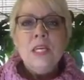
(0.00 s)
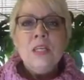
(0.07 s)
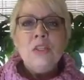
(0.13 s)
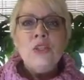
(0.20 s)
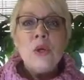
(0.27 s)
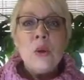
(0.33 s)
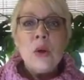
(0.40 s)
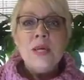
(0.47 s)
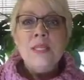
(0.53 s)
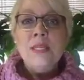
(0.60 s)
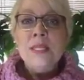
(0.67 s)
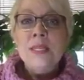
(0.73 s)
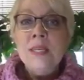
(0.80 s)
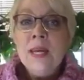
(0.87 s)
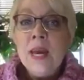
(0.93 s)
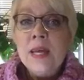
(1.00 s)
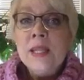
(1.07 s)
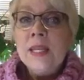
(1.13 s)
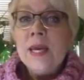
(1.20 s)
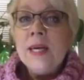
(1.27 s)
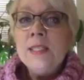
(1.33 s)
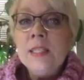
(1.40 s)
So I did it again. The
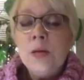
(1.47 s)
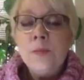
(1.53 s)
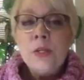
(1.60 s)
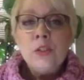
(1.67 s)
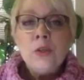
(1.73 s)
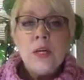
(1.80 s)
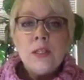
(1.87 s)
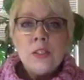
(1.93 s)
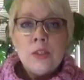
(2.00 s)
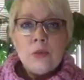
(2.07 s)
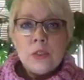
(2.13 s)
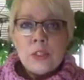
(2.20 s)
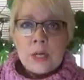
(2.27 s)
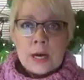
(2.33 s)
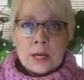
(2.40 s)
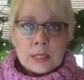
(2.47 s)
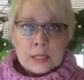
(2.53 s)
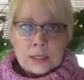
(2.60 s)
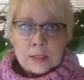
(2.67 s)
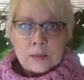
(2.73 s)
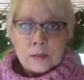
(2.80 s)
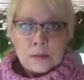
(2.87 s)
last time I tried to do a chat
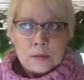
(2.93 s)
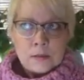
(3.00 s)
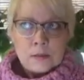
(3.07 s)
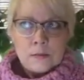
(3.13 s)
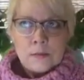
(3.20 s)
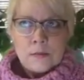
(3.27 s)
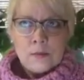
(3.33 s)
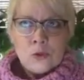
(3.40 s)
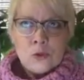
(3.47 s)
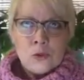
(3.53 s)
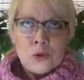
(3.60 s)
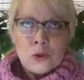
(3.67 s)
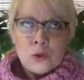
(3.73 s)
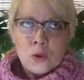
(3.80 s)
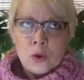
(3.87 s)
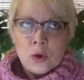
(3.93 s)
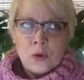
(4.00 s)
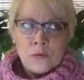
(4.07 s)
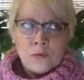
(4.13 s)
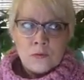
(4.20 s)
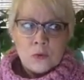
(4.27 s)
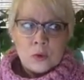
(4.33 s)
that sort
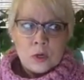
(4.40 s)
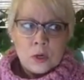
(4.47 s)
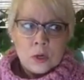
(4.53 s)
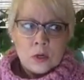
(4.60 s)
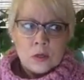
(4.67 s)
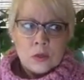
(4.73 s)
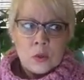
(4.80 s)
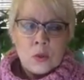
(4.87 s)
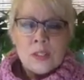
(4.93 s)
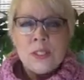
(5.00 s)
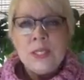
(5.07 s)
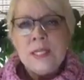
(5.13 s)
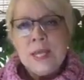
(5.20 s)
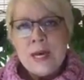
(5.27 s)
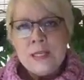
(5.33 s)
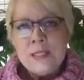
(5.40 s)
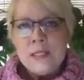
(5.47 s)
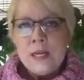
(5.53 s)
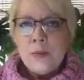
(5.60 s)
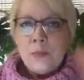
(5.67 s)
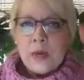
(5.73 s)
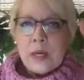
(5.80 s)
of worked. So it wasn't the last
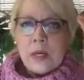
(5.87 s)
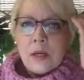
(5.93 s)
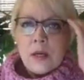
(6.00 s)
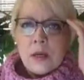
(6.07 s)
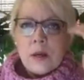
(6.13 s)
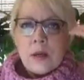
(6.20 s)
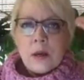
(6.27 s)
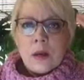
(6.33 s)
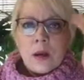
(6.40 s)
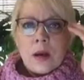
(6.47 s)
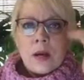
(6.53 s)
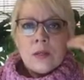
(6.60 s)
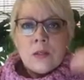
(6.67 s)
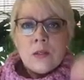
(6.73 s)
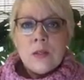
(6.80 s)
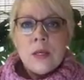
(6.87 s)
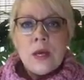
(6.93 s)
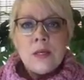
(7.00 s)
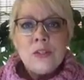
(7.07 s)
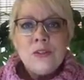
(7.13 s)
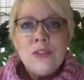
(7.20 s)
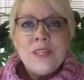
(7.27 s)
time, but I
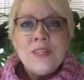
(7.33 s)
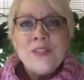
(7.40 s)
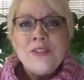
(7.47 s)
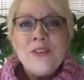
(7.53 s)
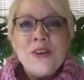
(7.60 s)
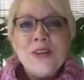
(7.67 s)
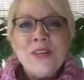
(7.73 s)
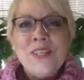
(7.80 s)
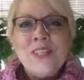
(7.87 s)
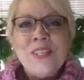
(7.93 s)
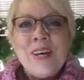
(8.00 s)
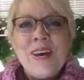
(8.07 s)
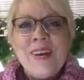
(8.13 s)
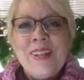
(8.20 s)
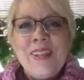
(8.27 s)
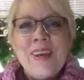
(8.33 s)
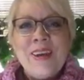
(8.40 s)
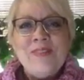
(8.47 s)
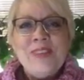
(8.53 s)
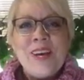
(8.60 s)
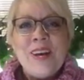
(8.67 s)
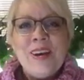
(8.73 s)
started a
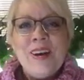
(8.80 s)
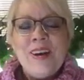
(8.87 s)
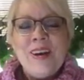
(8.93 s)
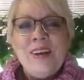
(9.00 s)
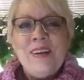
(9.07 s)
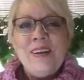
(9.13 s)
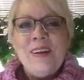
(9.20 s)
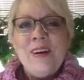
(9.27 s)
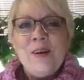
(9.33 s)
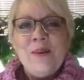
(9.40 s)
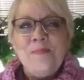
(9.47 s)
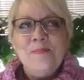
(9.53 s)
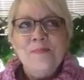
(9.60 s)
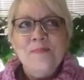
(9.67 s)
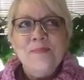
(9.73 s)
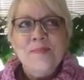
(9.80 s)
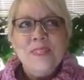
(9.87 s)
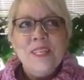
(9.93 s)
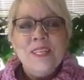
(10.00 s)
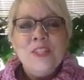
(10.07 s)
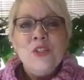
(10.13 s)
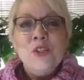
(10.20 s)
live chat on
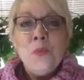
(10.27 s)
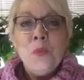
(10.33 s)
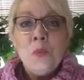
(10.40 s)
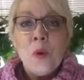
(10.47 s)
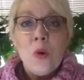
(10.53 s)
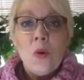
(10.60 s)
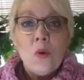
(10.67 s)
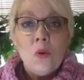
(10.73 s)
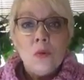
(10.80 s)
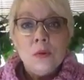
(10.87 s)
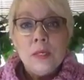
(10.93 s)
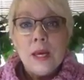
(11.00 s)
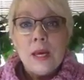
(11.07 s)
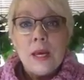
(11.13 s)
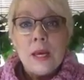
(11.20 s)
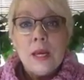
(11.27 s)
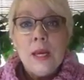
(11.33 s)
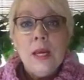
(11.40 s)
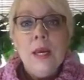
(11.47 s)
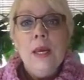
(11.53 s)
Super Bowl day